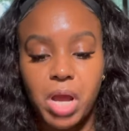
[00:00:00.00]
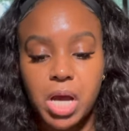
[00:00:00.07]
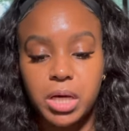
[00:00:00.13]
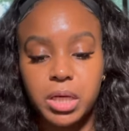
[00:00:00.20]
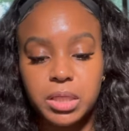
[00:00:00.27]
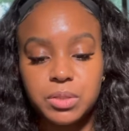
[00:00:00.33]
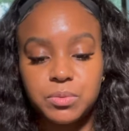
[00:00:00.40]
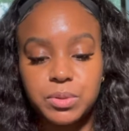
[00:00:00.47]
I
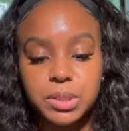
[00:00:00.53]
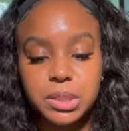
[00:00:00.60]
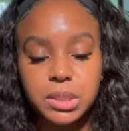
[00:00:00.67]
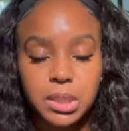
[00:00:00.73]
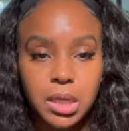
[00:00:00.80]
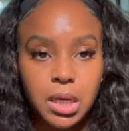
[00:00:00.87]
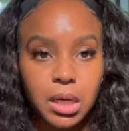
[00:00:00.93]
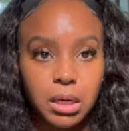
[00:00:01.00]
guess we'll
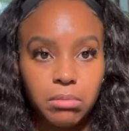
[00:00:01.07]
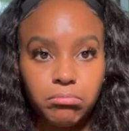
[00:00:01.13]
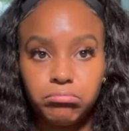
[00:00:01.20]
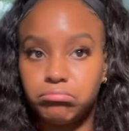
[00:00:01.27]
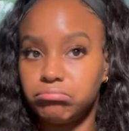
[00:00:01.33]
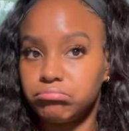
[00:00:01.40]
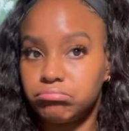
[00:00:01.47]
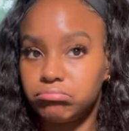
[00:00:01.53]
see.
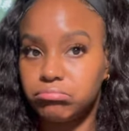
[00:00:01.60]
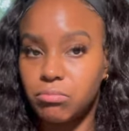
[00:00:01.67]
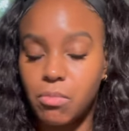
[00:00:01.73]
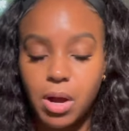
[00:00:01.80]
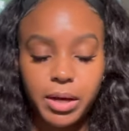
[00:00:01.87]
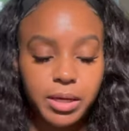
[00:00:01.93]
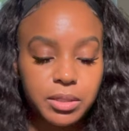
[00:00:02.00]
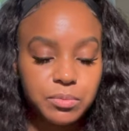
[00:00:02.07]

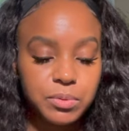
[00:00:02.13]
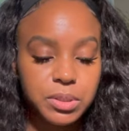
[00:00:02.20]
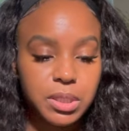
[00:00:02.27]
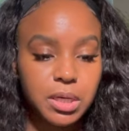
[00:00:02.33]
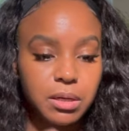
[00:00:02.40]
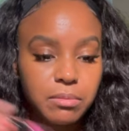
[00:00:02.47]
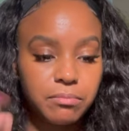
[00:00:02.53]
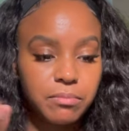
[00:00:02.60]
I guess we'll
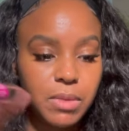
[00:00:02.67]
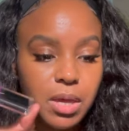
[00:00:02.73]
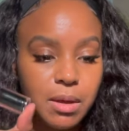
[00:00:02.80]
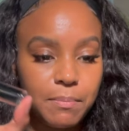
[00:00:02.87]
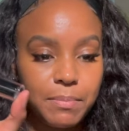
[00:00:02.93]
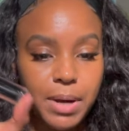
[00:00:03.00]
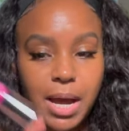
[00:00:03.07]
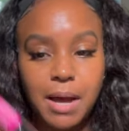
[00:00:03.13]
see.
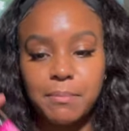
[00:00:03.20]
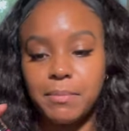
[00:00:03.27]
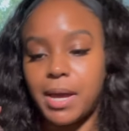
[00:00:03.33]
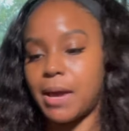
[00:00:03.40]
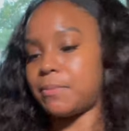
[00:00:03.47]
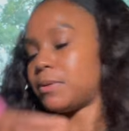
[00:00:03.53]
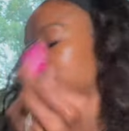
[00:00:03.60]
But I'm happy